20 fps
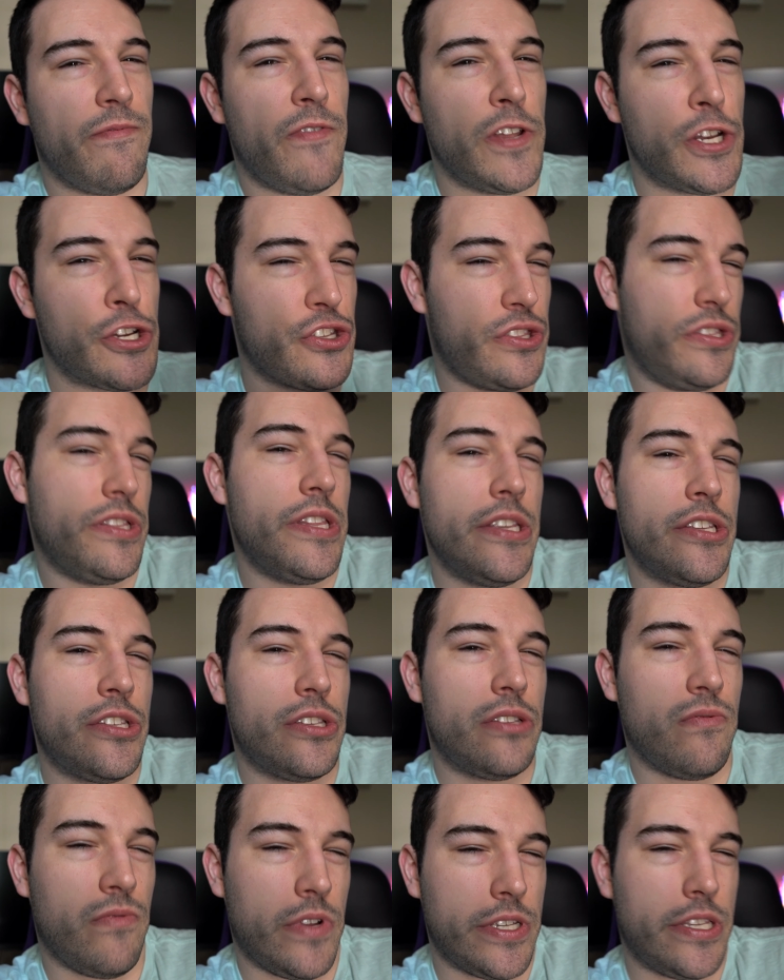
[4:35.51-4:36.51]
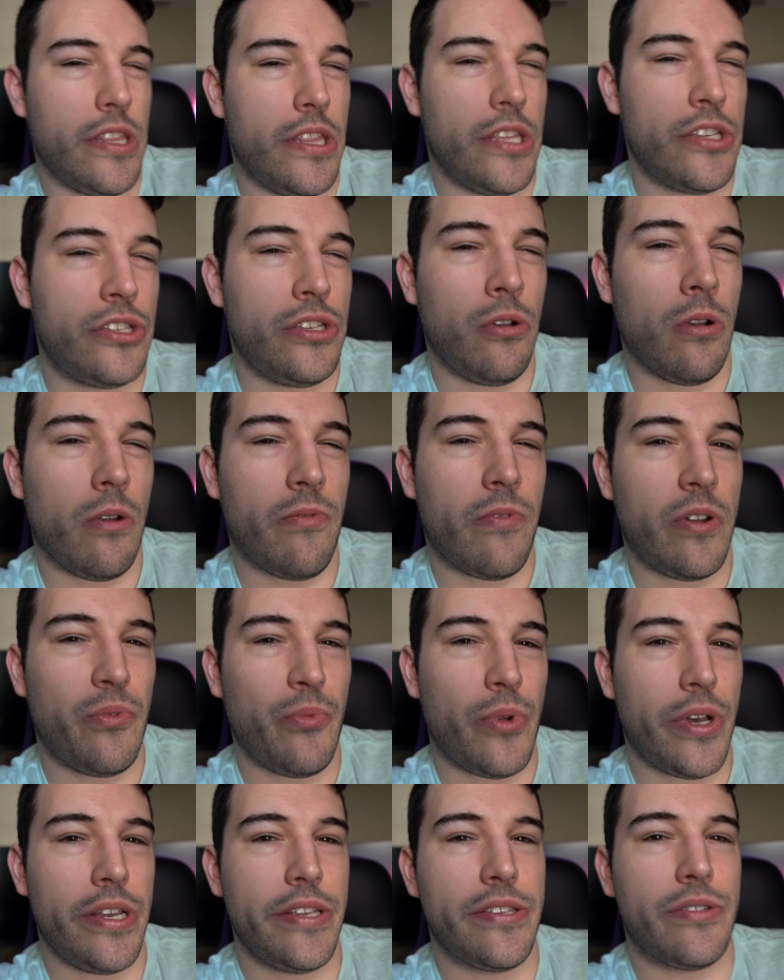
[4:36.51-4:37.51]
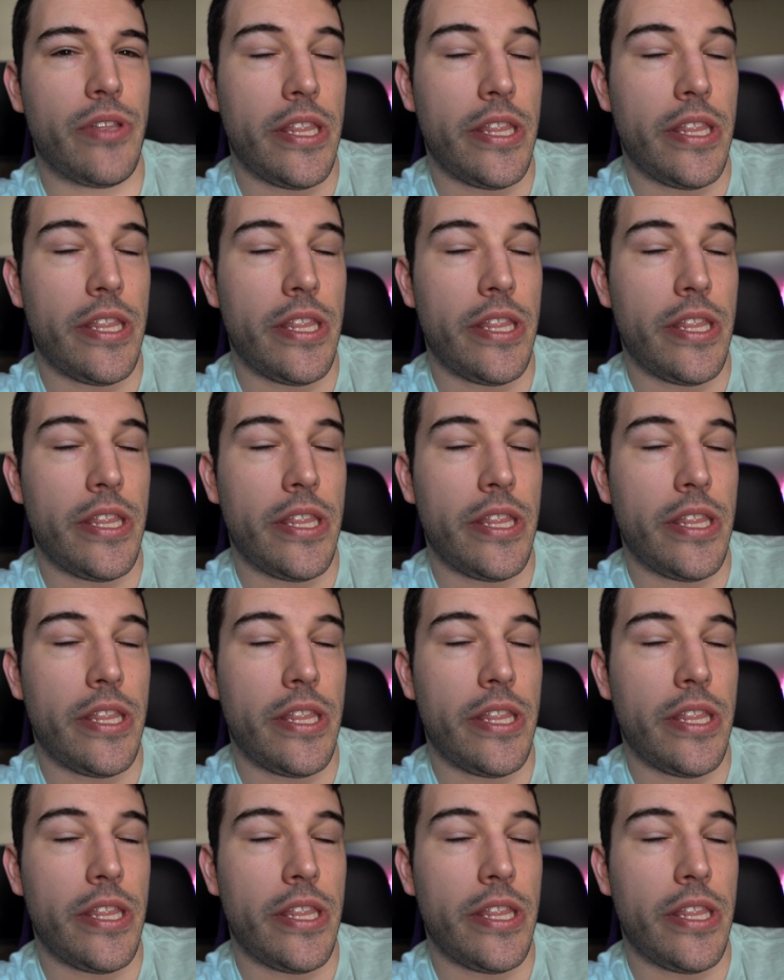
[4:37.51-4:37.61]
finish this rest of this year off rent-wise,